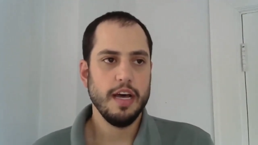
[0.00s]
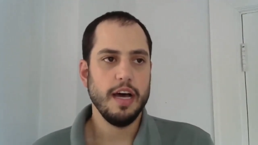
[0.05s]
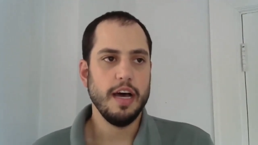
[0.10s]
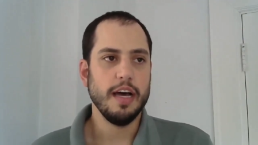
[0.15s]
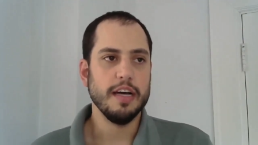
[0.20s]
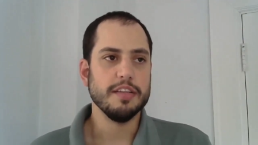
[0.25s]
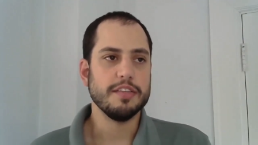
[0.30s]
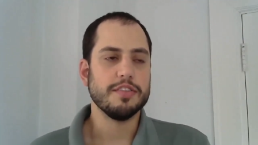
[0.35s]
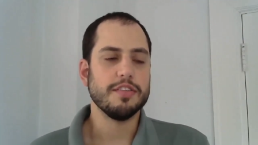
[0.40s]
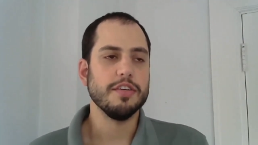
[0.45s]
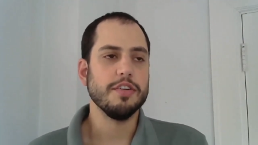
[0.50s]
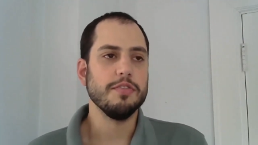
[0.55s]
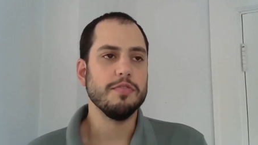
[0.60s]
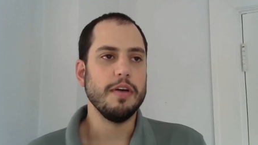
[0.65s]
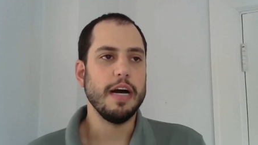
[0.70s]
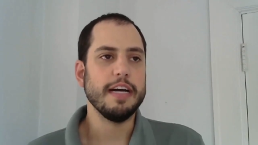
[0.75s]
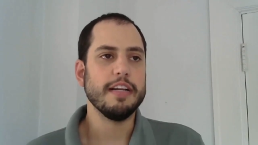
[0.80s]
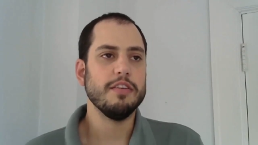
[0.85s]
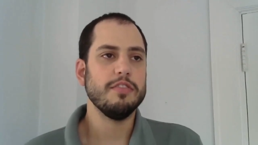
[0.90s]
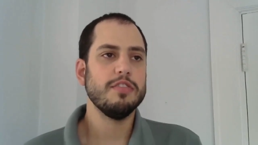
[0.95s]
Uh,
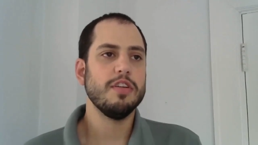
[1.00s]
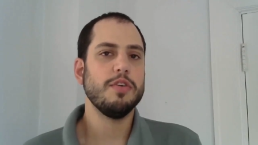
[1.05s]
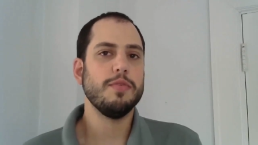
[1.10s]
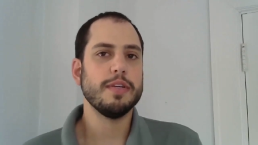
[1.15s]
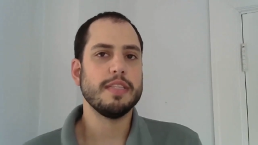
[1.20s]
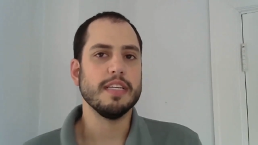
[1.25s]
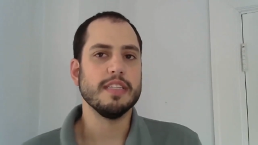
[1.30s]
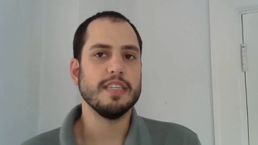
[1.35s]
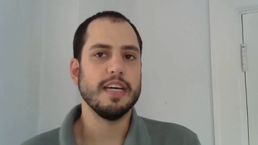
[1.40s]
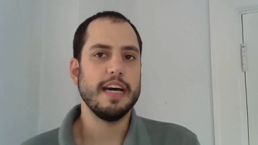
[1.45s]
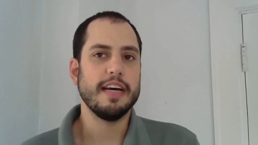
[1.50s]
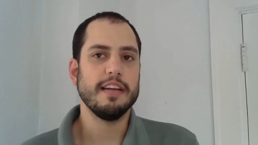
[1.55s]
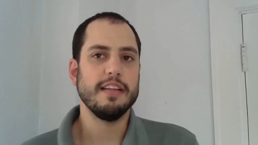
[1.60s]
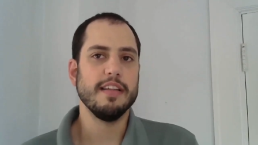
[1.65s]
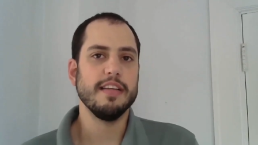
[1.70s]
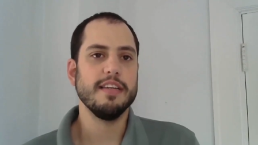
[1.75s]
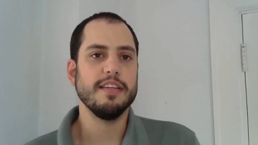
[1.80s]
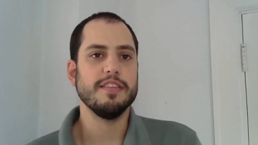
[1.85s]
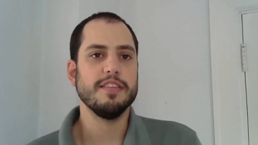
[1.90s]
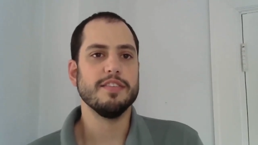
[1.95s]
so I don't know what the
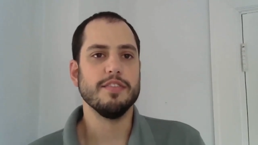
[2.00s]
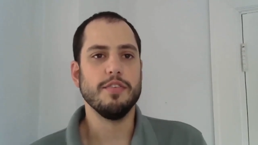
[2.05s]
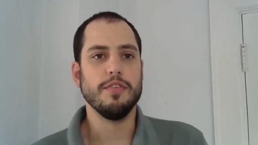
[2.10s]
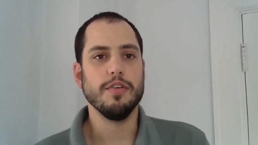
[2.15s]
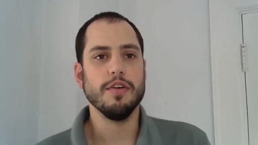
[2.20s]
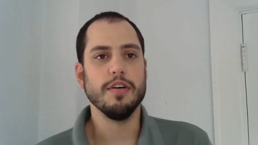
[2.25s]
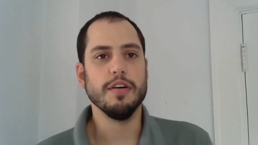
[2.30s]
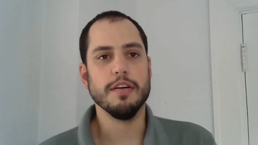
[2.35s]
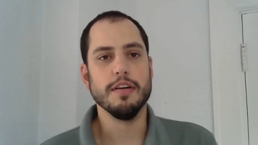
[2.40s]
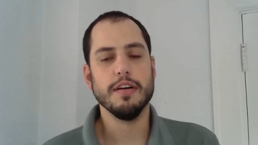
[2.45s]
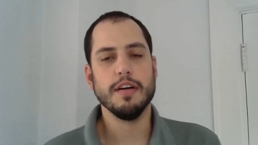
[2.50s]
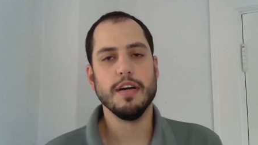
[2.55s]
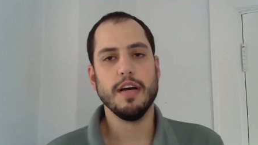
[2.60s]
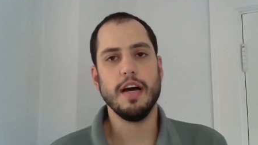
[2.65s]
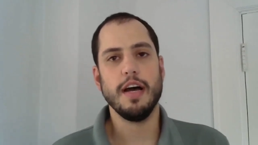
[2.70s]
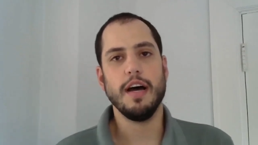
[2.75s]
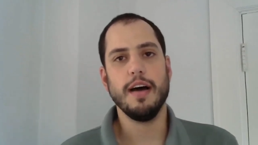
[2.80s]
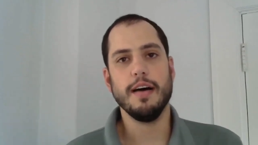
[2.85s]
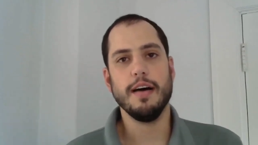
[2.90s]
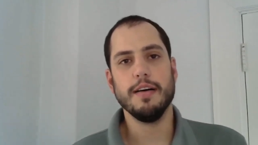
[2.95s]
title is or
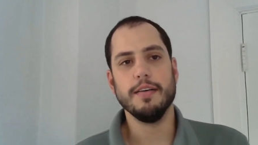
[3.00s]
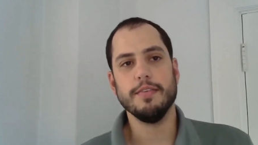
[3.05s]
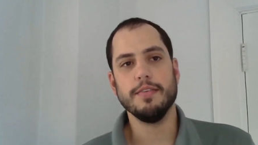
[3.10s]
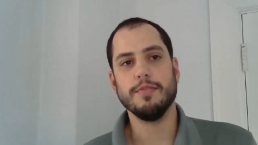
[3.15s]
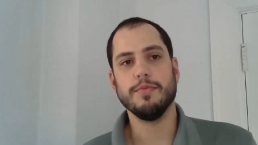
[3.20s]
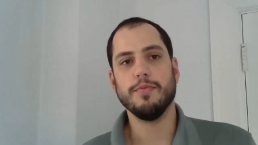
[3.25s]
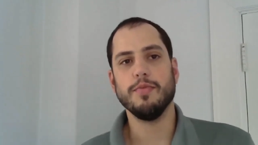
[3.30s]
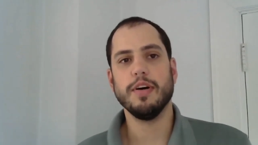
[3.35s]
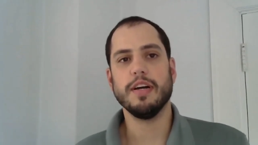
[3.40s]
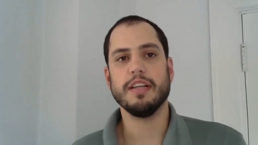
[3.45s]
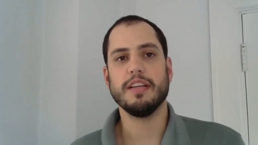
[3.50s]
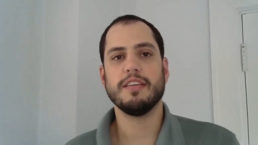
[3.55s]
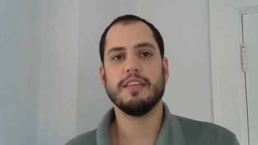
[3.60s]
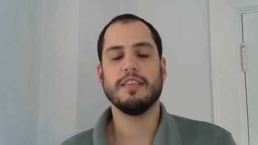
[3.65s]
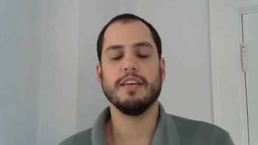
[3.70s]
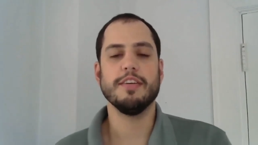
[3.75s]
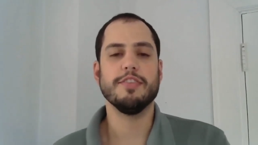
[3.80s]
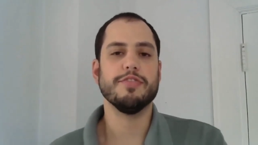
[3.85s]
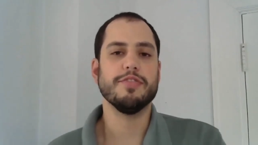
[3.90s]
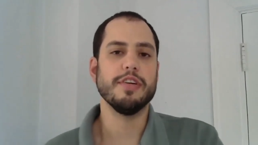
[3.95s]
uh, what
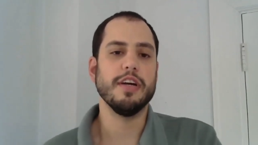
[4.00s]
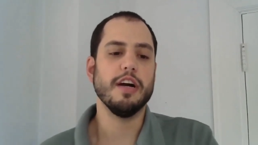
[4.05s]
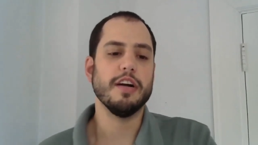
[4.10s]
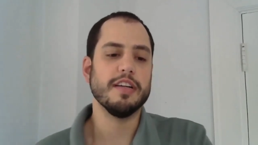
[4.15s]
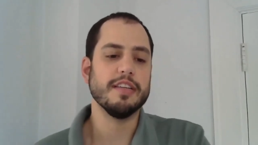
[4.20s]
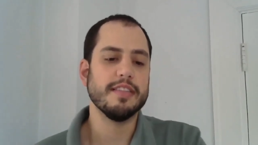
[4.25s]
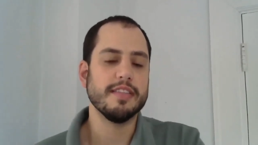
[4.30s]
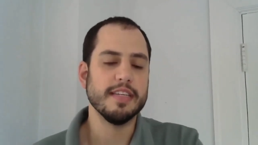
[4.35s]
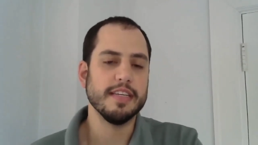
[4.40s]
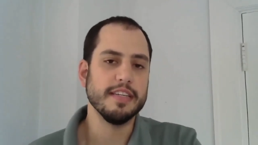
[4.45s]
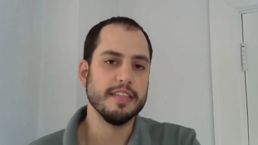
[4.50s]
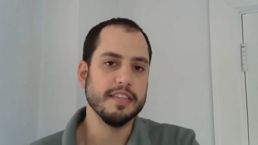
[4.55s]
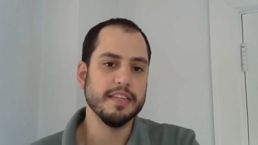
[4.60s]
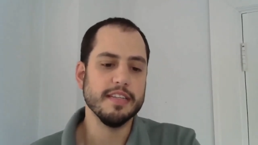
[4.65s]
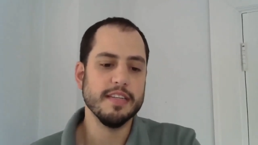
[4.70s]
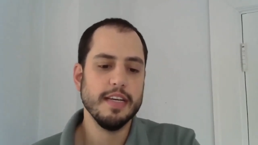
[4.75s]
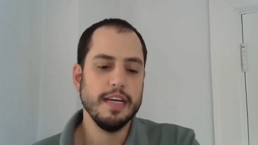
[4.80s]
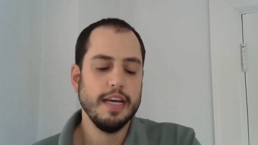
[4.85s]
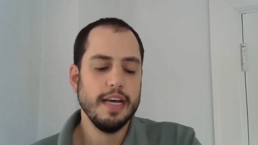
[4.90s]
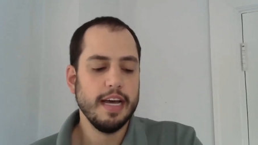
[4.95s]
country artist sings it,